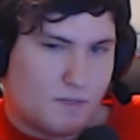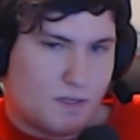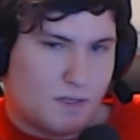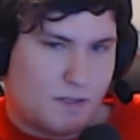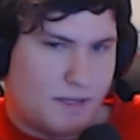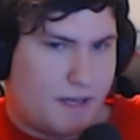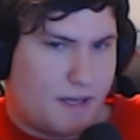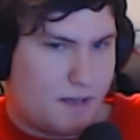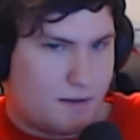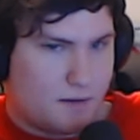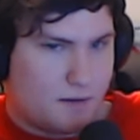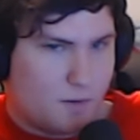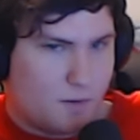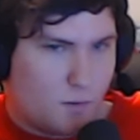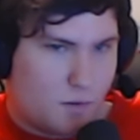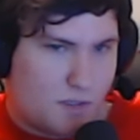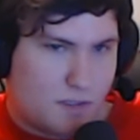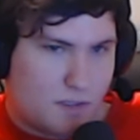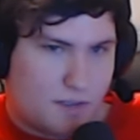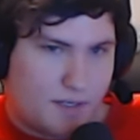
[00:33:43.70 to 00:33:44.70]
Yeah.
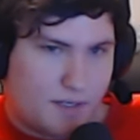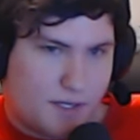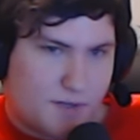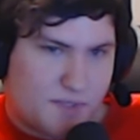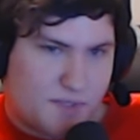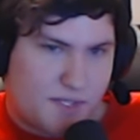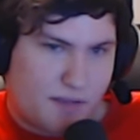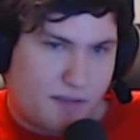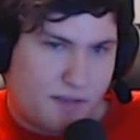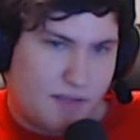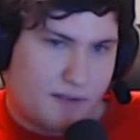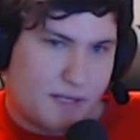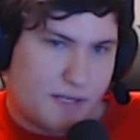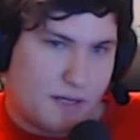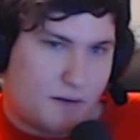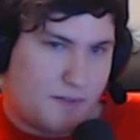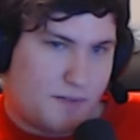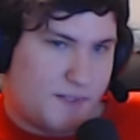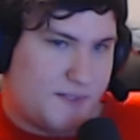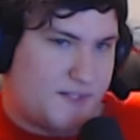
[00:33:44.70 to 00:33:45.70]
Well, here's the thing,
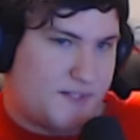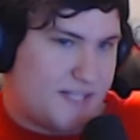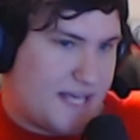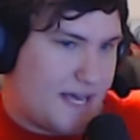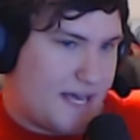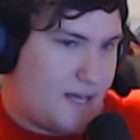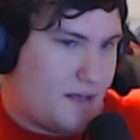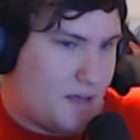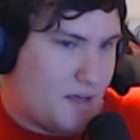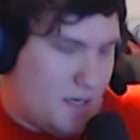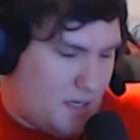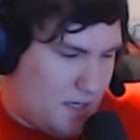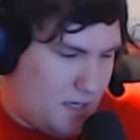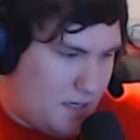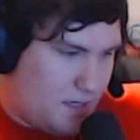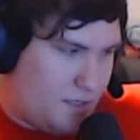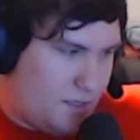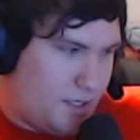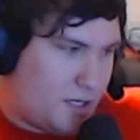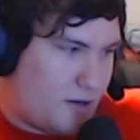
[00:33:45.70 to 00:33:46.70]
though, is that,
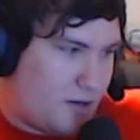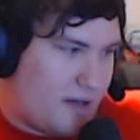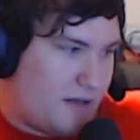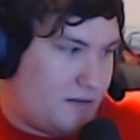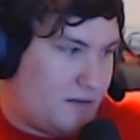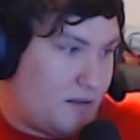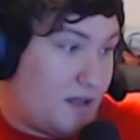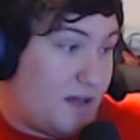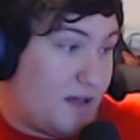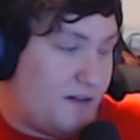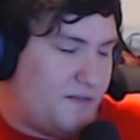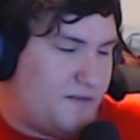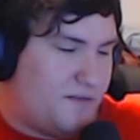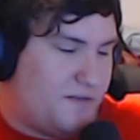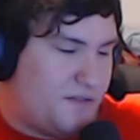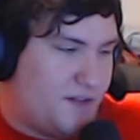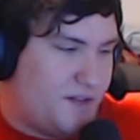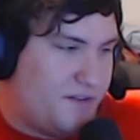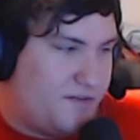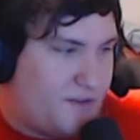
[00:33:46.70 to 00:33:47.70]
I love
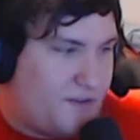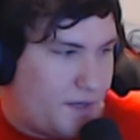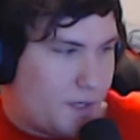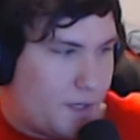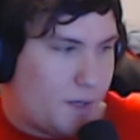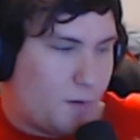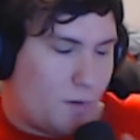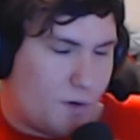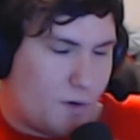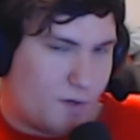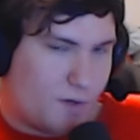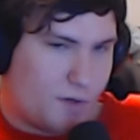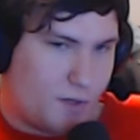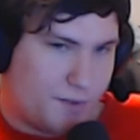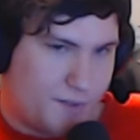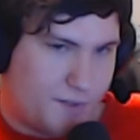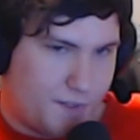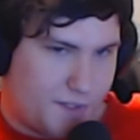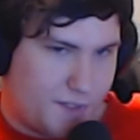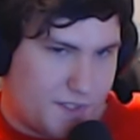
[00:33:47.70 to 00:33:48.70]
Infinity Ward Call of
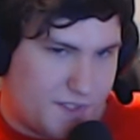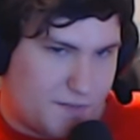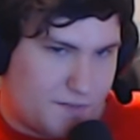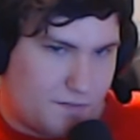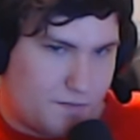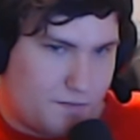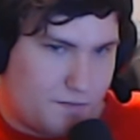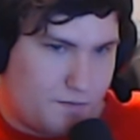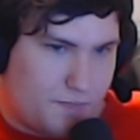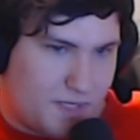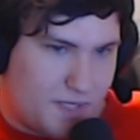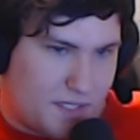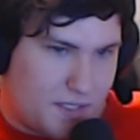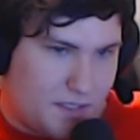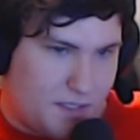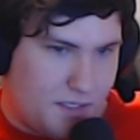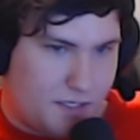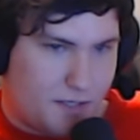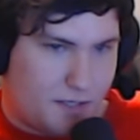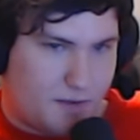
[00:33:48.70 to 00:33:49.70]
Duties, but,
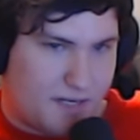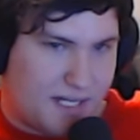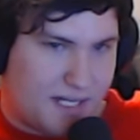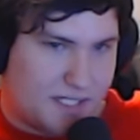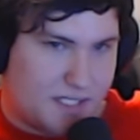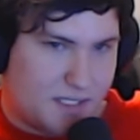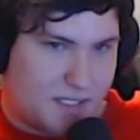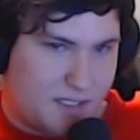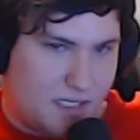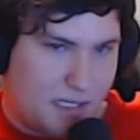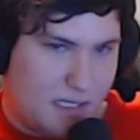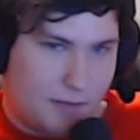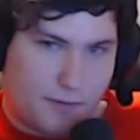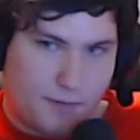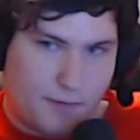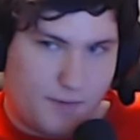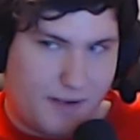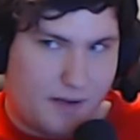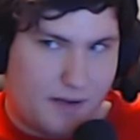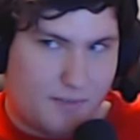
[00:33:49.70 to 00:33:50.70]
not to keep
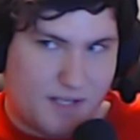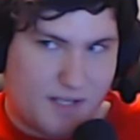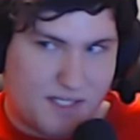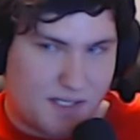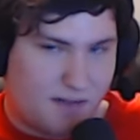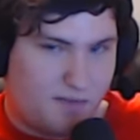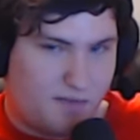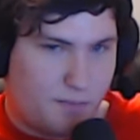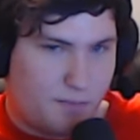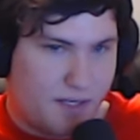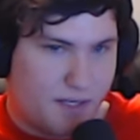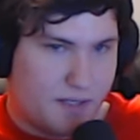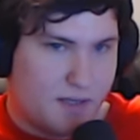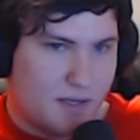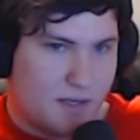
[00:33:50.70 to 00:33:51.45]
repeating myself, but,